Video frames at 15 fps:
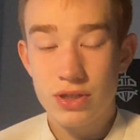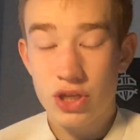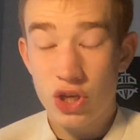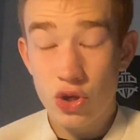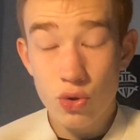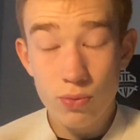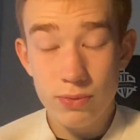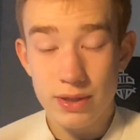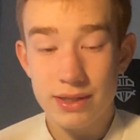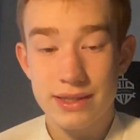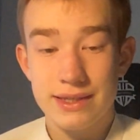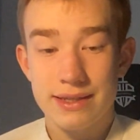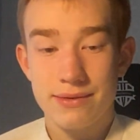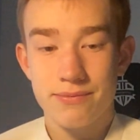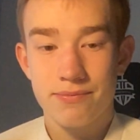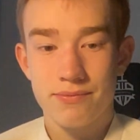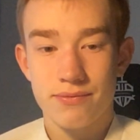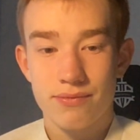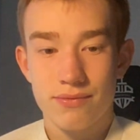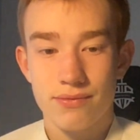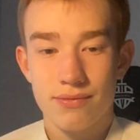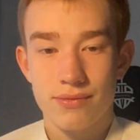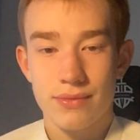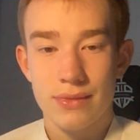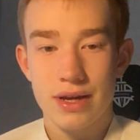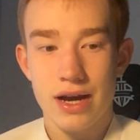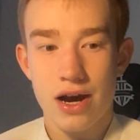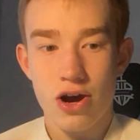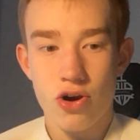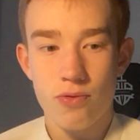humans
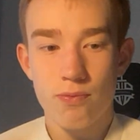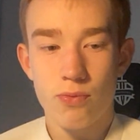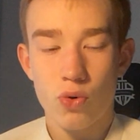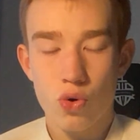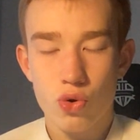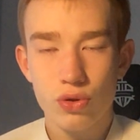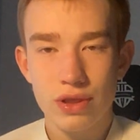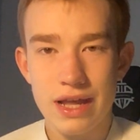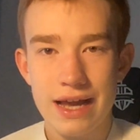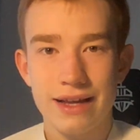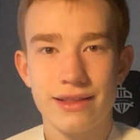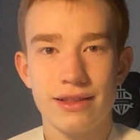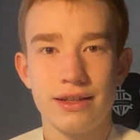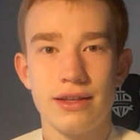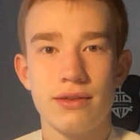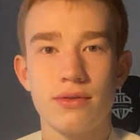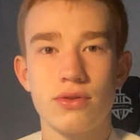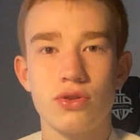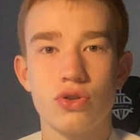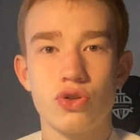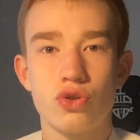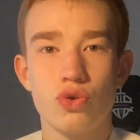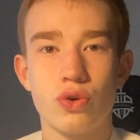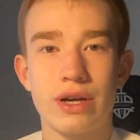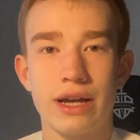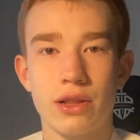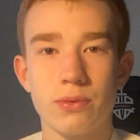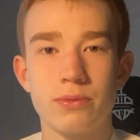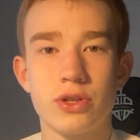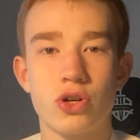are more likely to
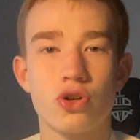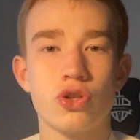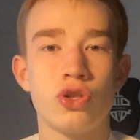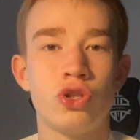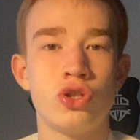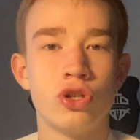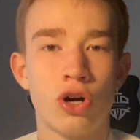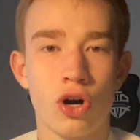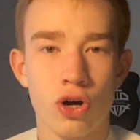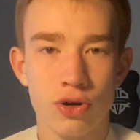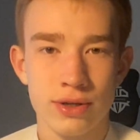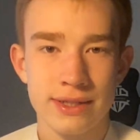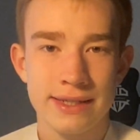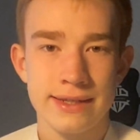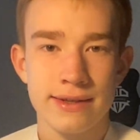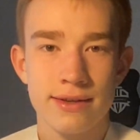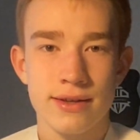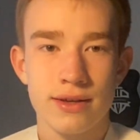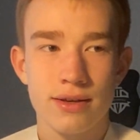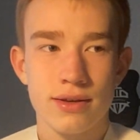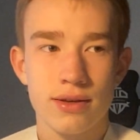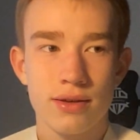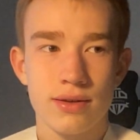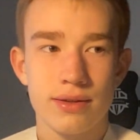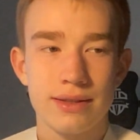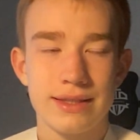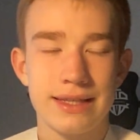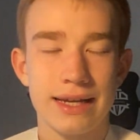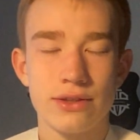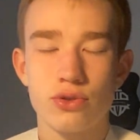help their dogs
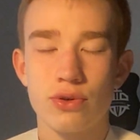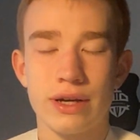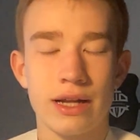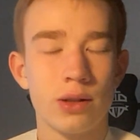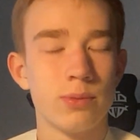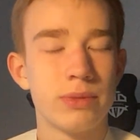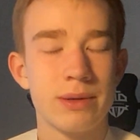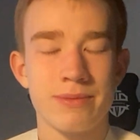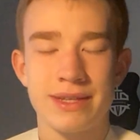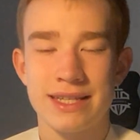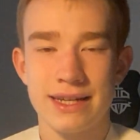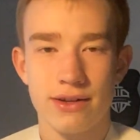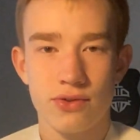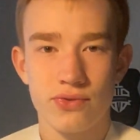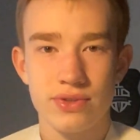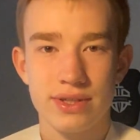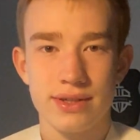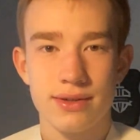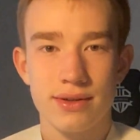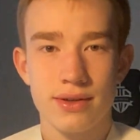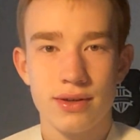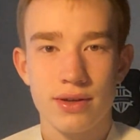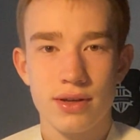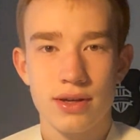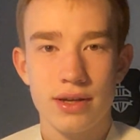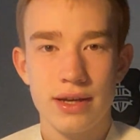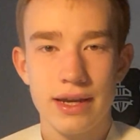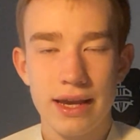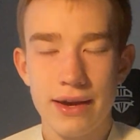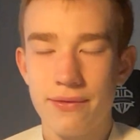than to help themselves.
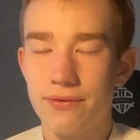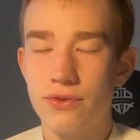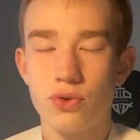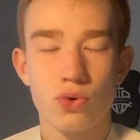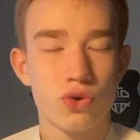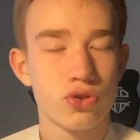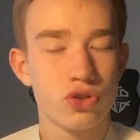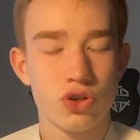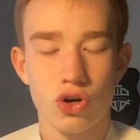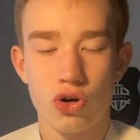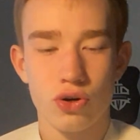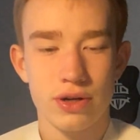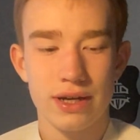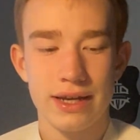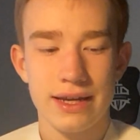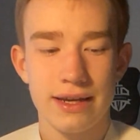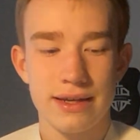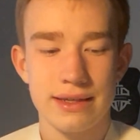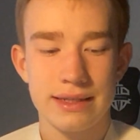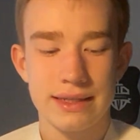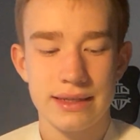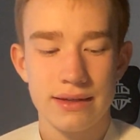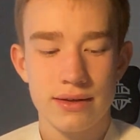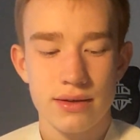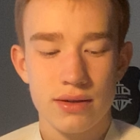If your dog is,